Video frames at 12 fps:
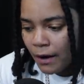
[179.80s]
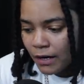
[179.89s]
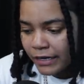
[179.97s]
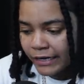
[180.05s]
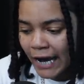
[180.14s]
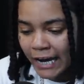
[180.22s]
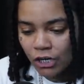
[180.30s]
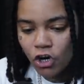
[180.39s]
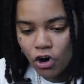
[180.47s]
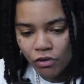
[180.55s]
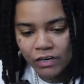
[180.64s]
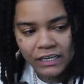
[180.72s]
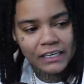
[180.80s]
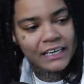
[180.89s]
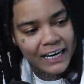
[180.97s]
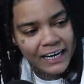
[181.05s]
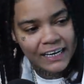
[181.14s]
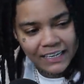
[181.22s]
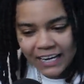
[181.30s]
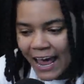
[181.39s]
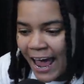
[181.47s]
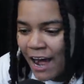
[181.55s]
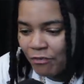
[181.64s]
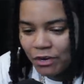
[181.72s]
category. Yeah, yeah,
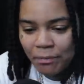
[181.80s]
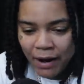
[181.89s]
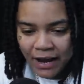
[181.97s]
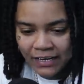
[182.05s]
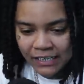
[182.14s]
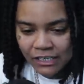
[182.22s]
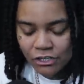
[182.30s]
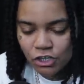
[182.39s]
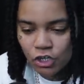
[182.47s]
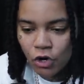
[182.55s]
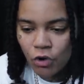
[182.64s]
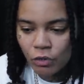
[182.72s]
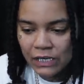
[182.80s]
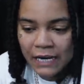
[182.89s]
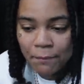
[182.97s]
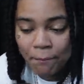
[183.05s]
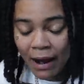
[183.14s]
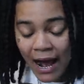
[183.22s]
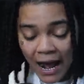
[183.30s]
everybody. So in my